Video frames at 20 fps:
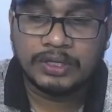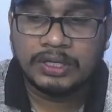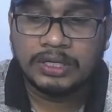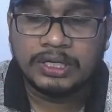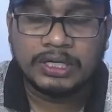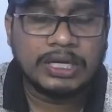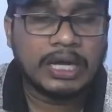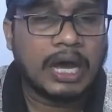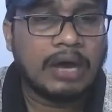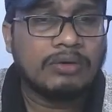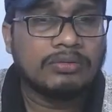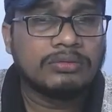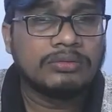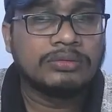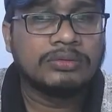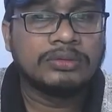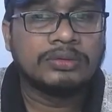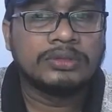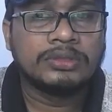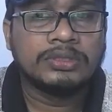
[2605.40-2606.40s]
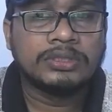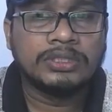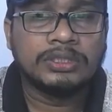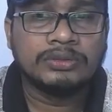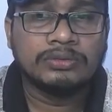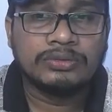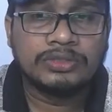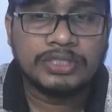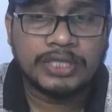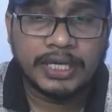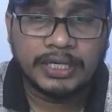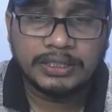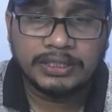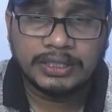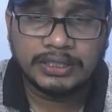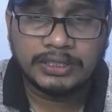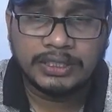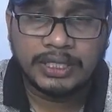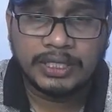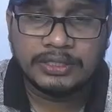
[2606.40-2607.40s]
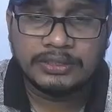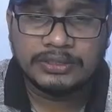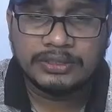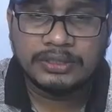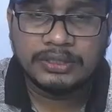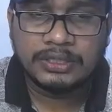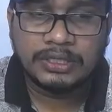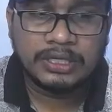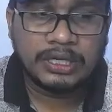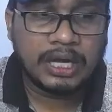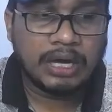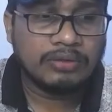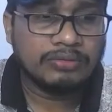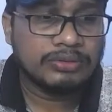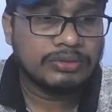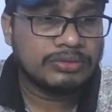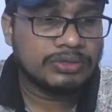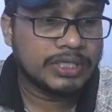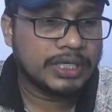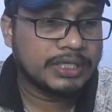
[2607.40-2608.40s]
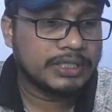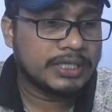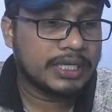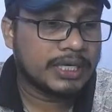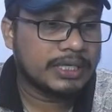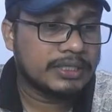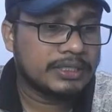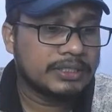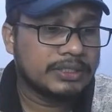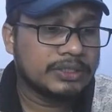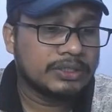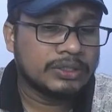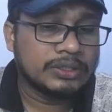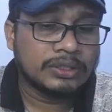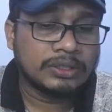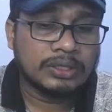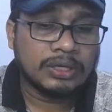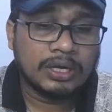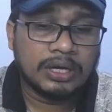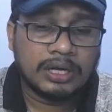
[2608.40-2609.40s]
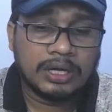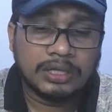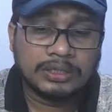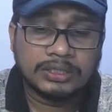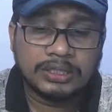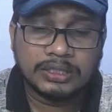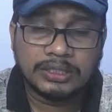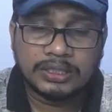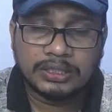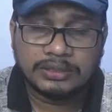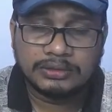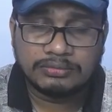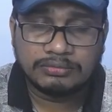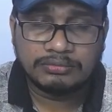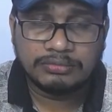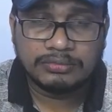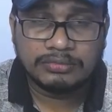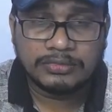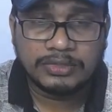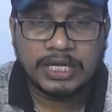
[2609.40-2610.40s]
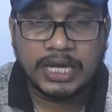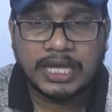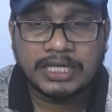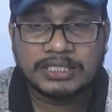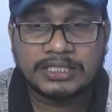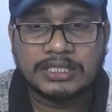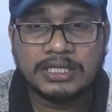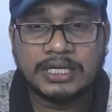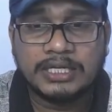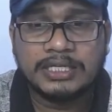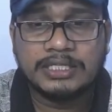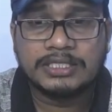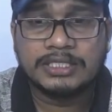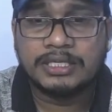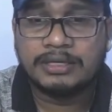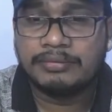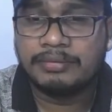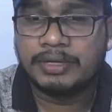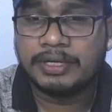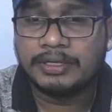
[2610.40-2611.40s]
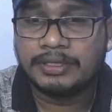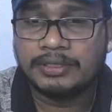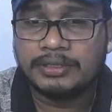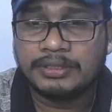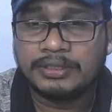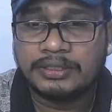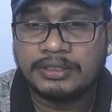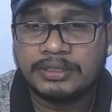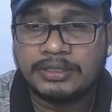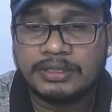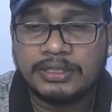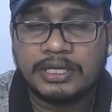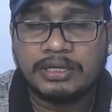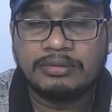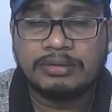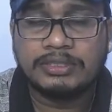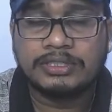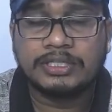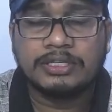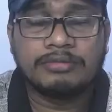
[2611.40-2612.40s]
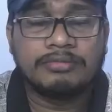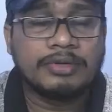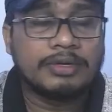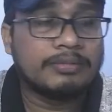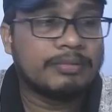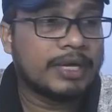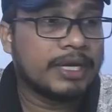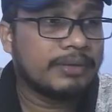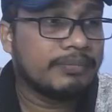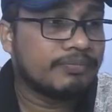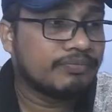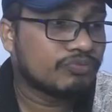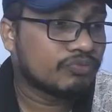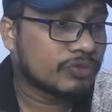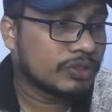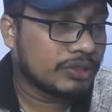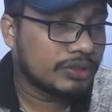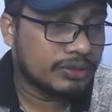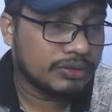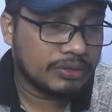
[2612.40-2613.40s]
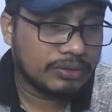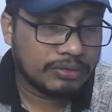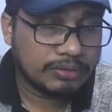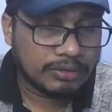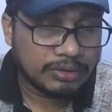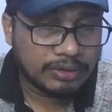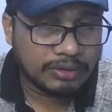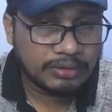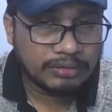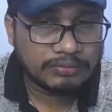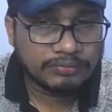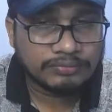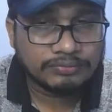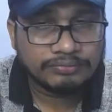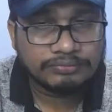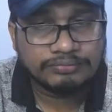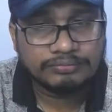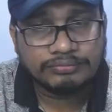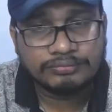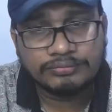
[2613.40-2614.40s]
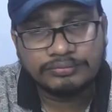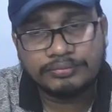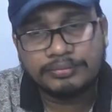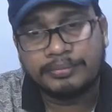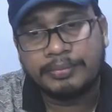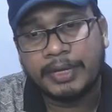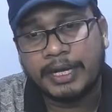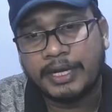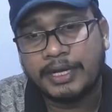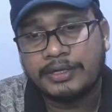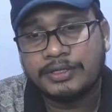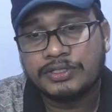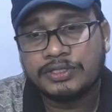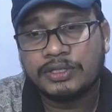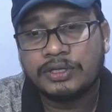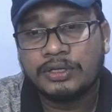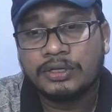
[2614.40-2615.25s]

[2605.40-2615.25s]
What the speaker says: Now you check the things, now you check that the task that is given, that was given by your parents,